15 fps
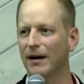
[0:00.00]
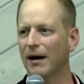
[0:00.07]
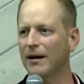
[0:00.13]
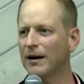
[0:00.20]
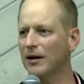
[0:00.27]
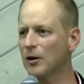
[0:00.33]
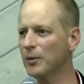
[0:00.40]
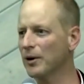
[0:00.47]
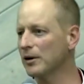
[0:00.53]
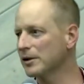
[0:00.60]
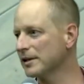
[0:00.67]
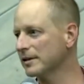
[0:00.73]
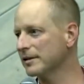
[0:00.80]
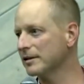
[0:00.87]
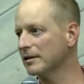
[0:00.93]
another
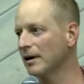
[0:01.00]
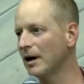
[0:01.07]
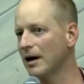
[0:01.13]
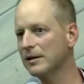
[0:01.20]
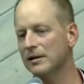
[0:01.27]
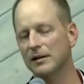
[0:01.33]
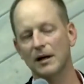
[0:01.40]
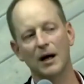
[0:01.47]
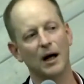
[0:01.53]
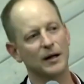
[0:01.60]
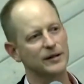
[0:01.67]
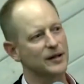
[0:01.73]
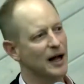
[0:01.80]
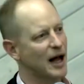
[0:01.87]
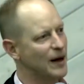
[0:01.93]
person's thoughts
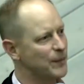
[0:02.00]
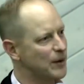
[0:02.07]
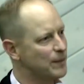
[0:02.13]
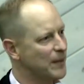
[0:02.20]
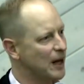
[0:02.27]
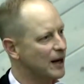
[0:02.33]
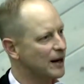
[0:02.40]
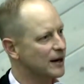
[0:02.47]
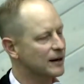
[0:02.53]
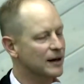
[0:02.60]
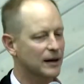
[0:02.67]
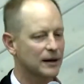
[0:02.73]
on top of mine,